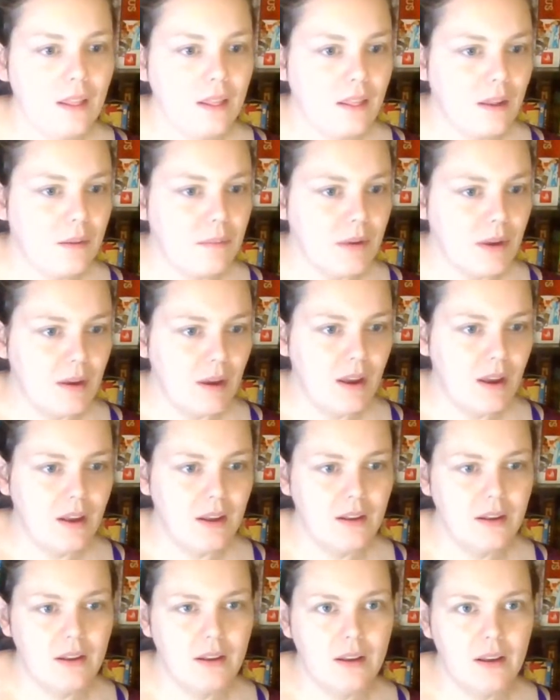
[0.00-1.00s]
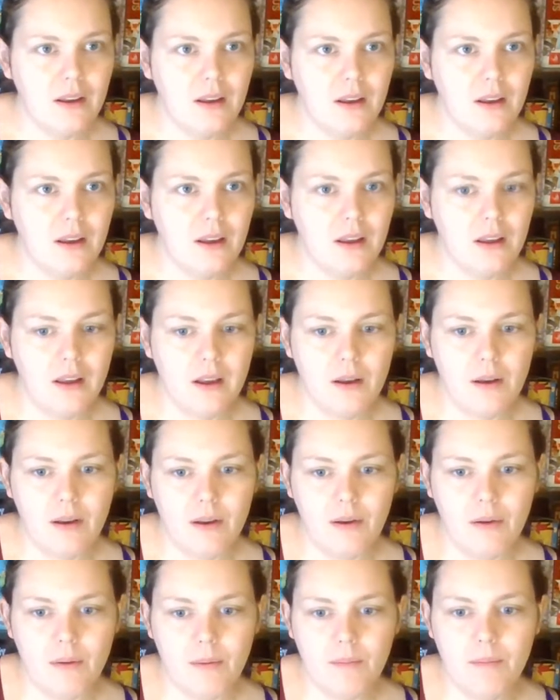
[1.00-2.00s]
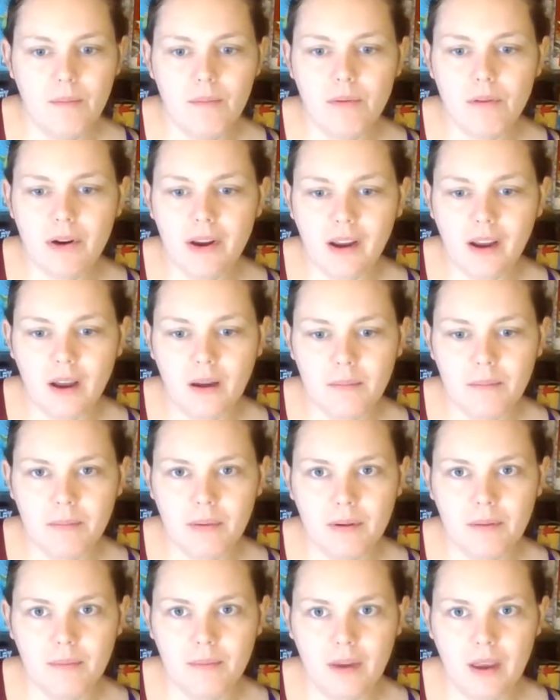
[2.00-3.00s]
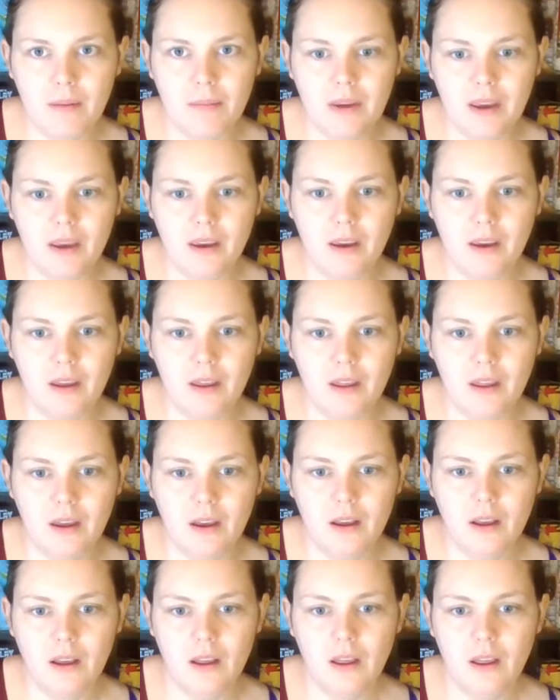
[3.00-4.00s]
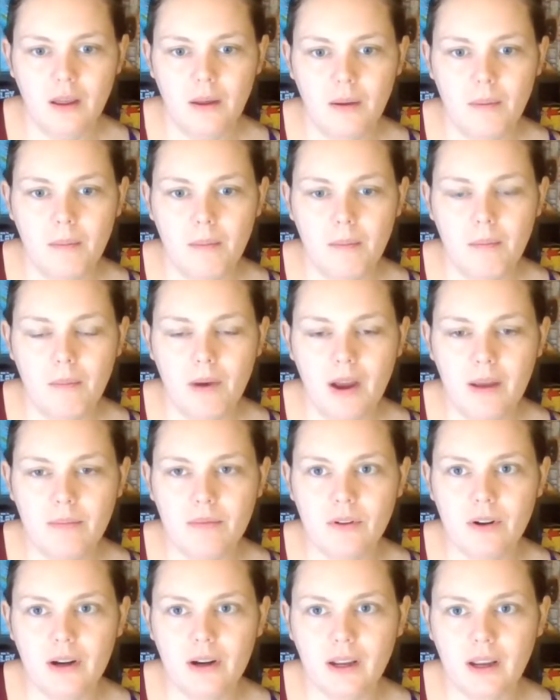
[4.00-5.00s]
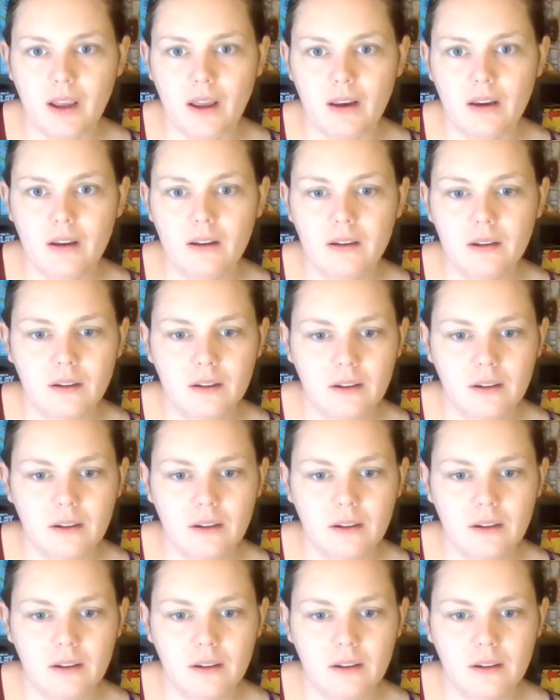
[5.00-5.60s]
Let me bring up maybe my board again.